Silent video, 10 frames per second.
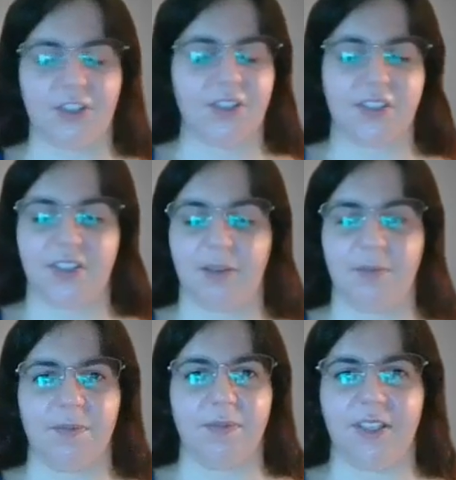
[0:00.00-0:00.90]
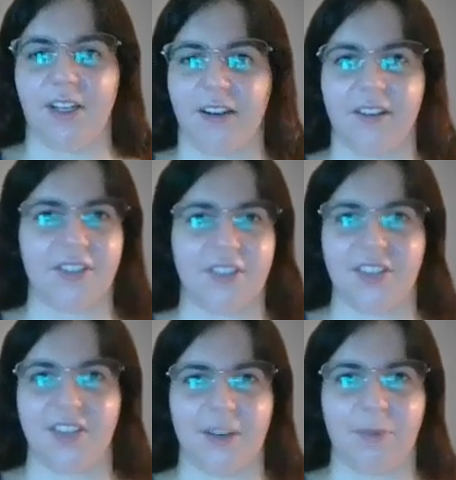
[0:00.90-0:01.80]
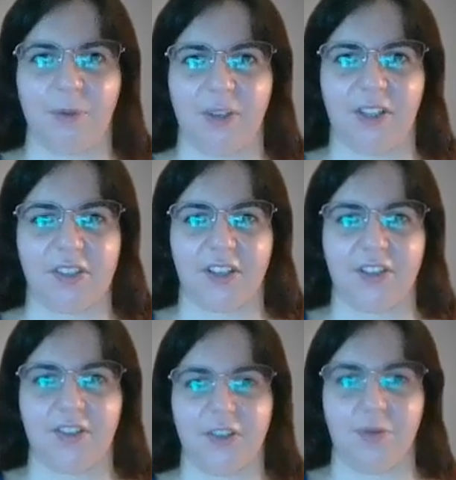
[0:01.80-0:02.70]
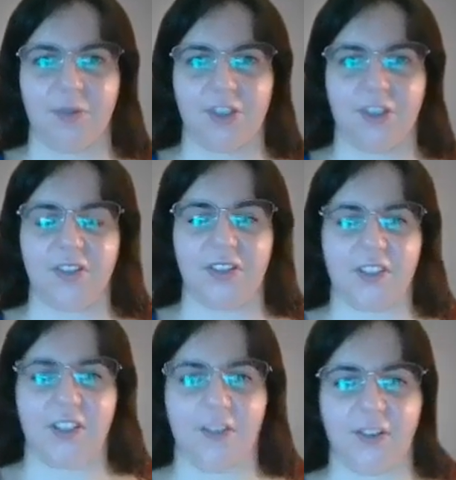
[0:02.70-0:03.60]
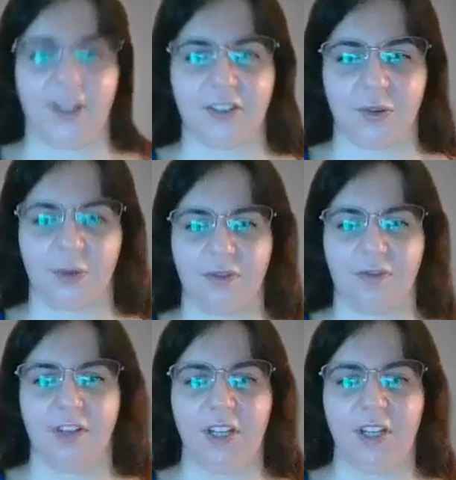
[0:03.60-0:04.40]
just the same, yeah, it's just the same in real estate too, which is, that sort of,